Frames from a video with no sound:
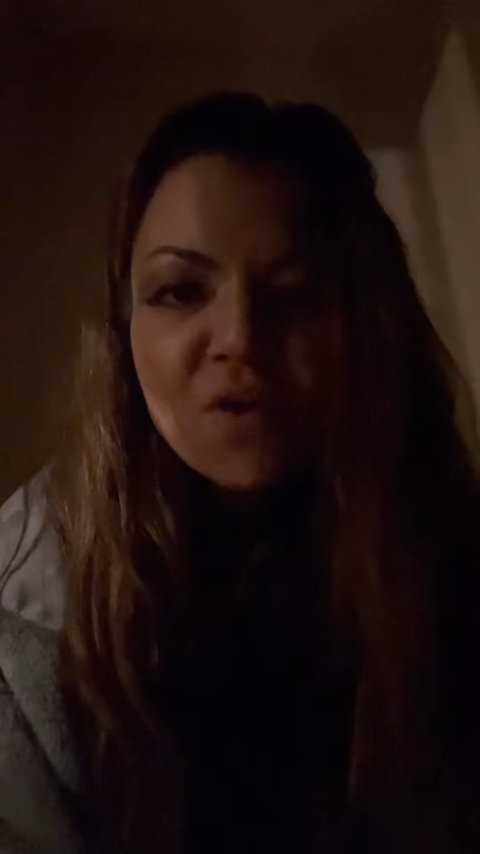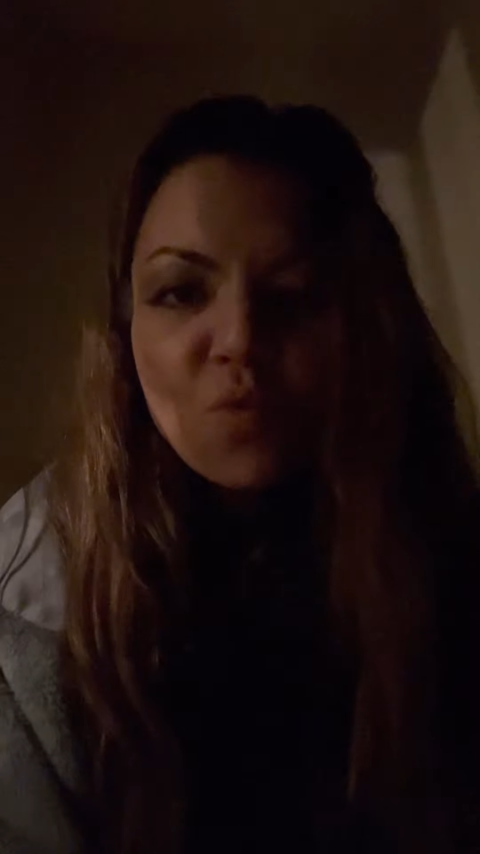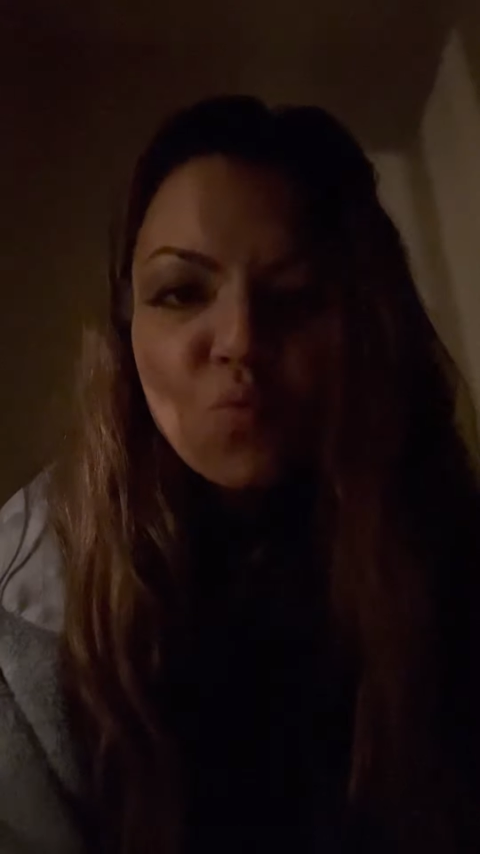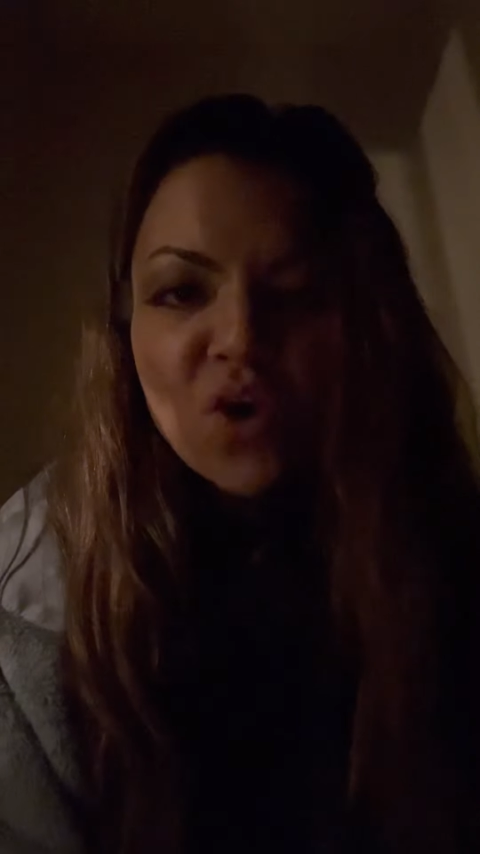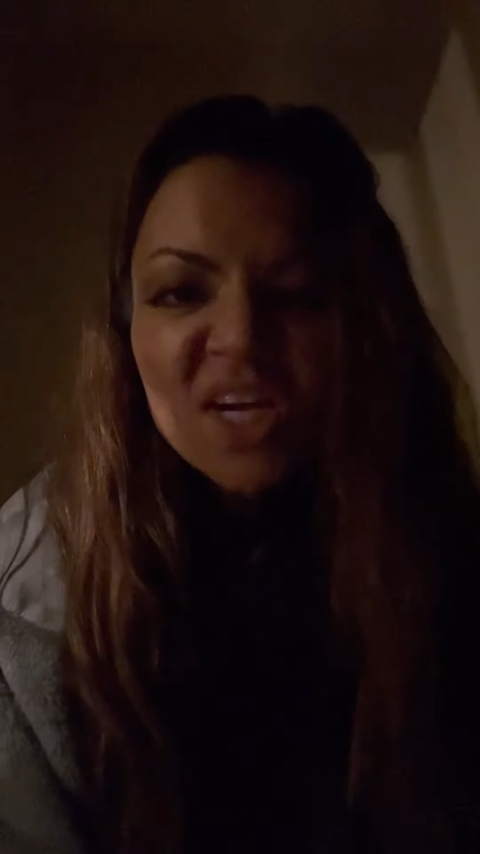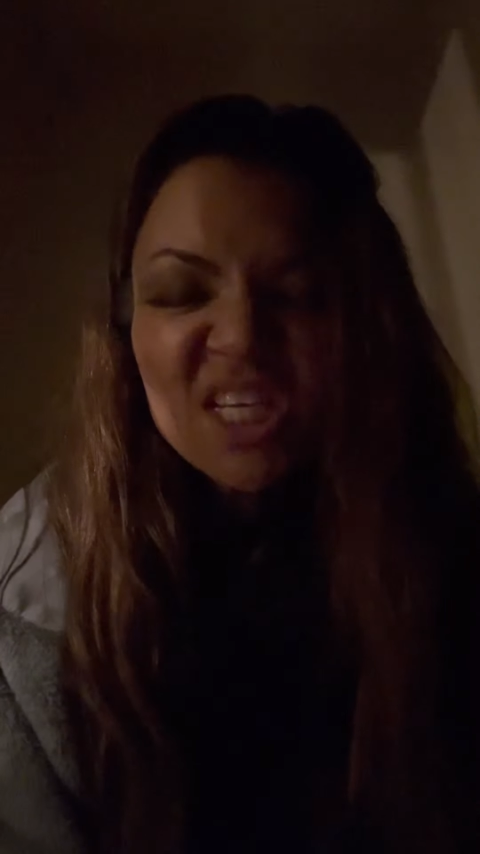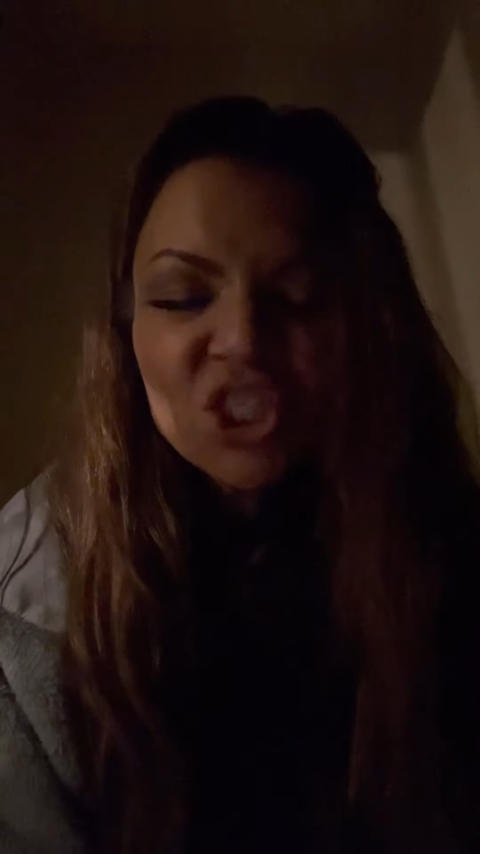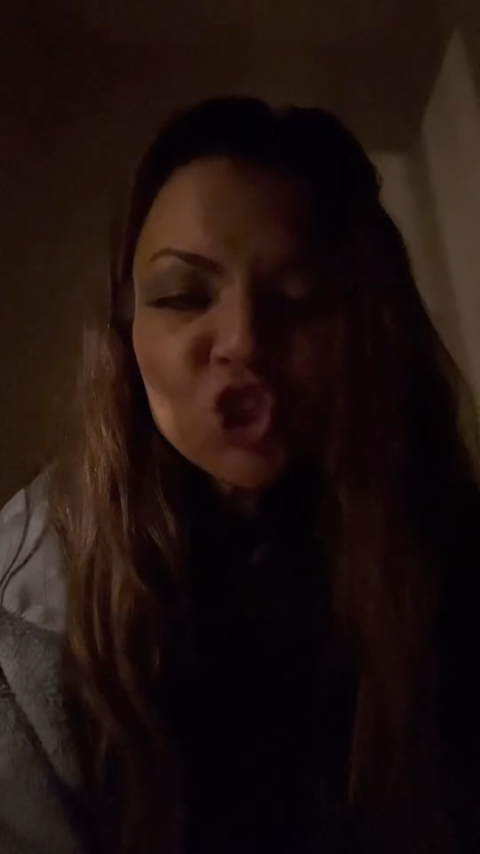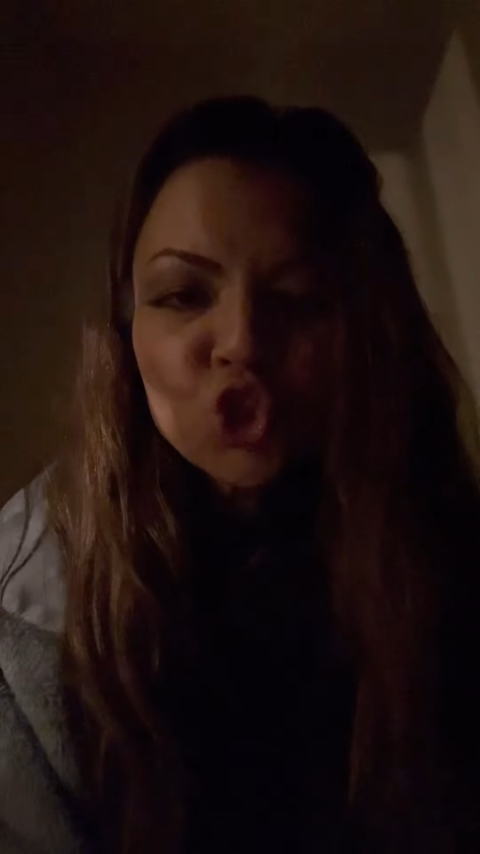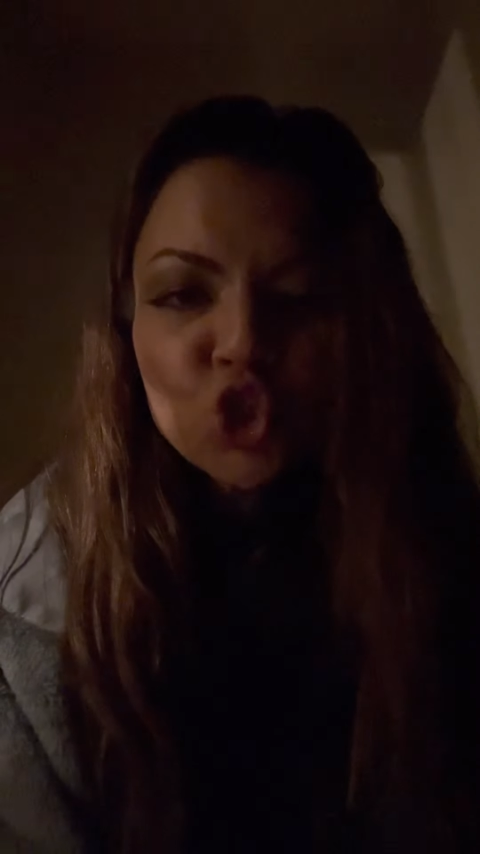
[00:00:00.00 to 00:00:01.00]
what
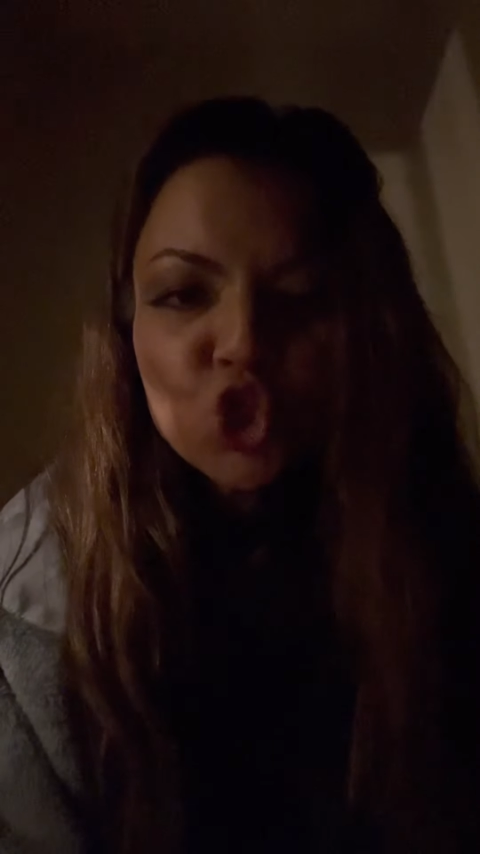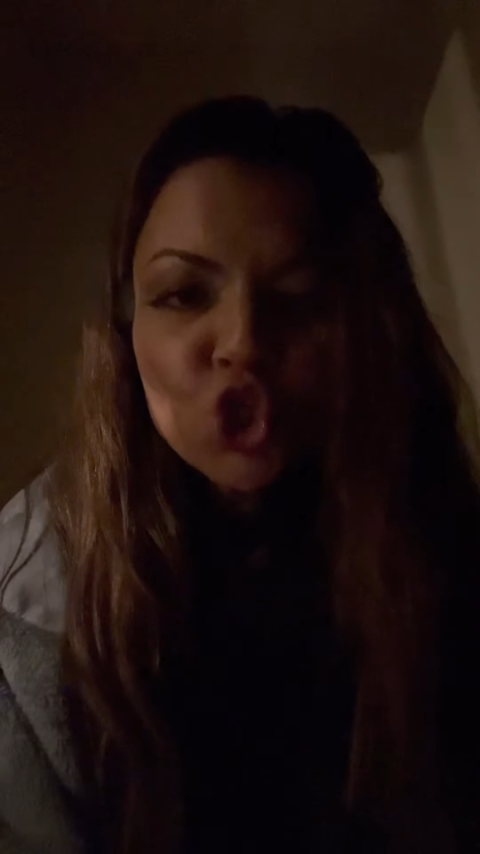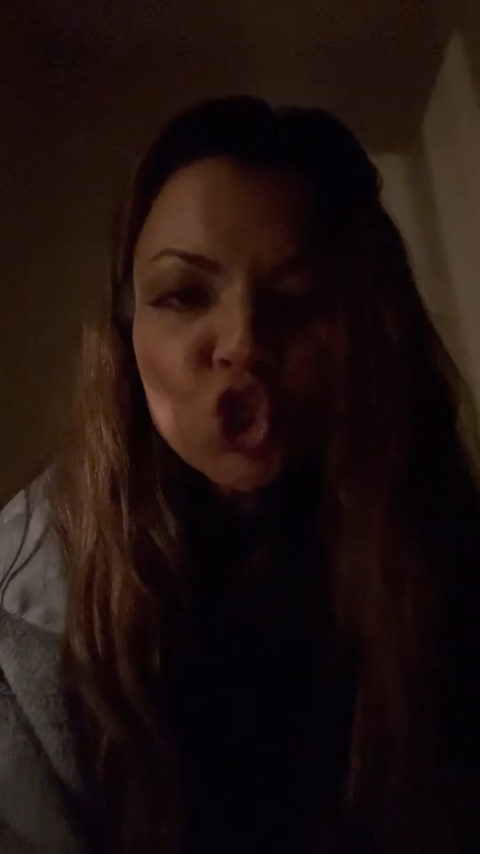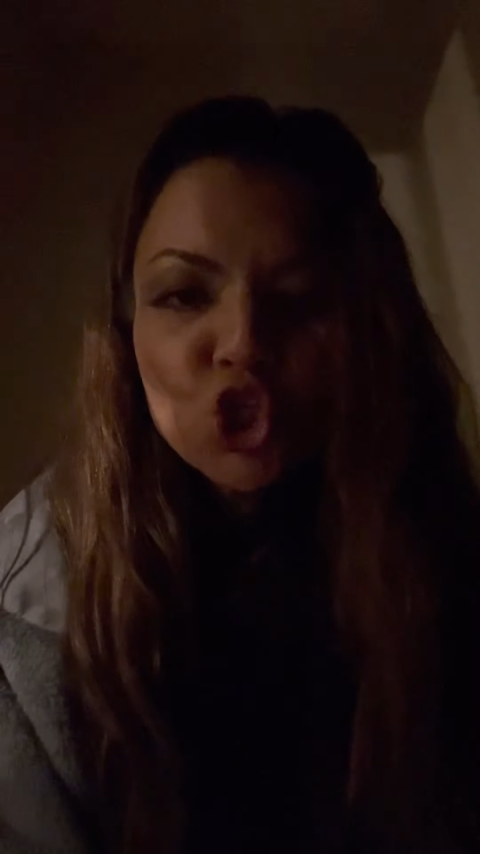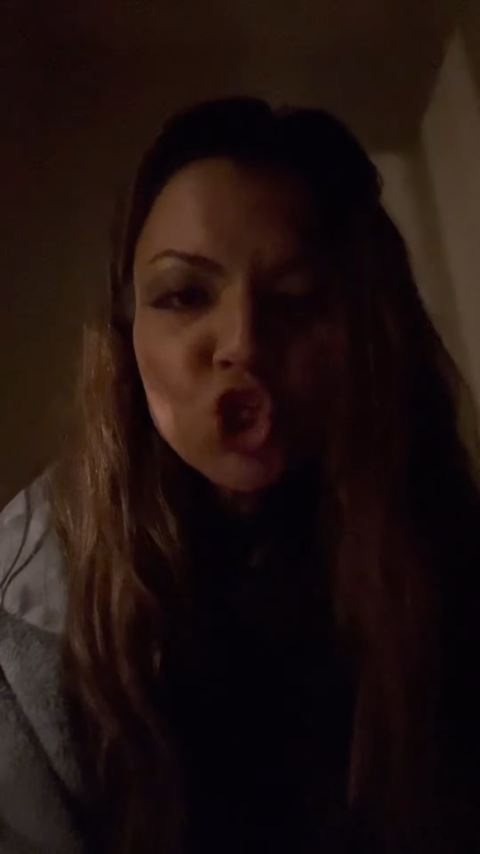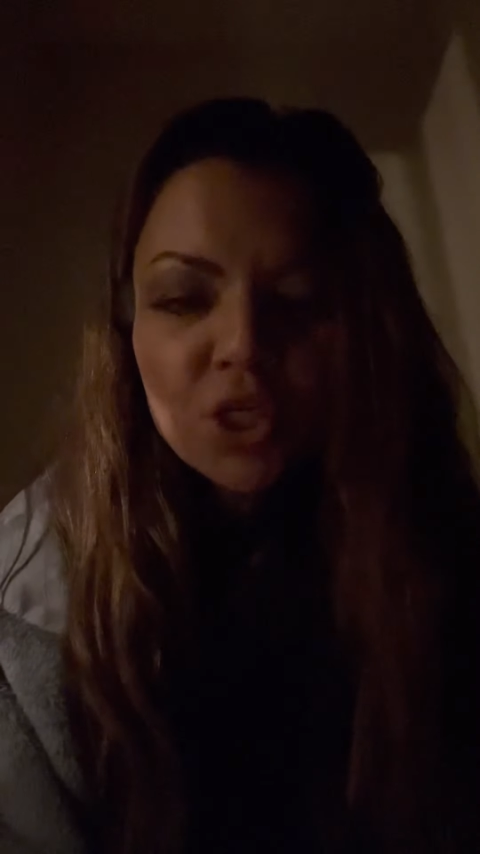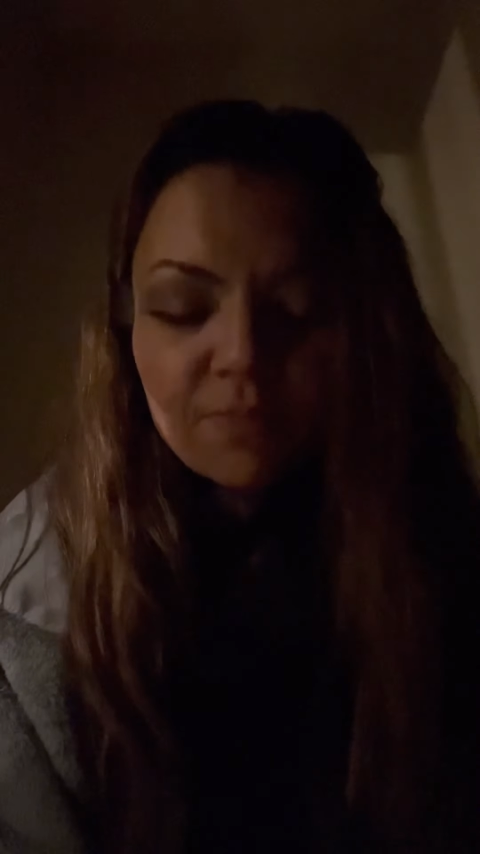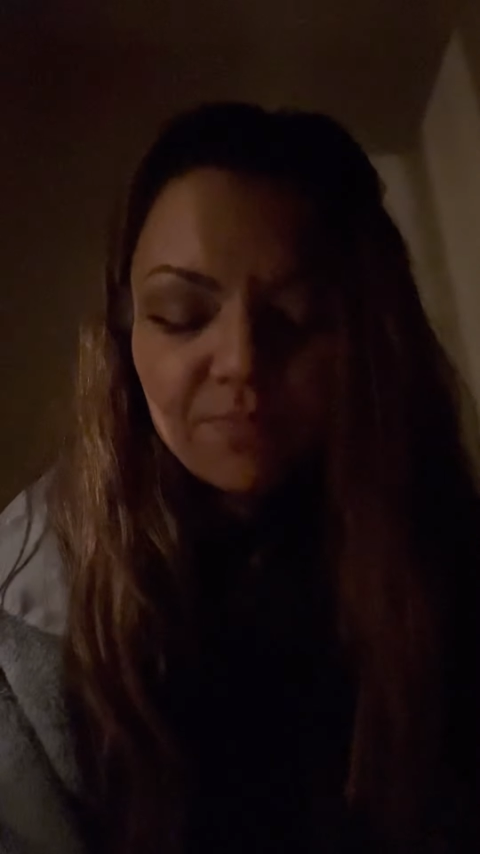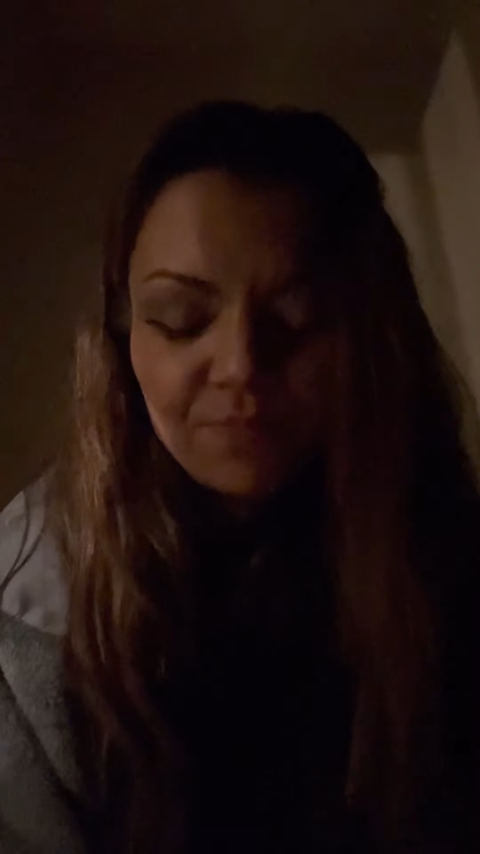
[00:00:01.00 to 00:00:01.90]
is good,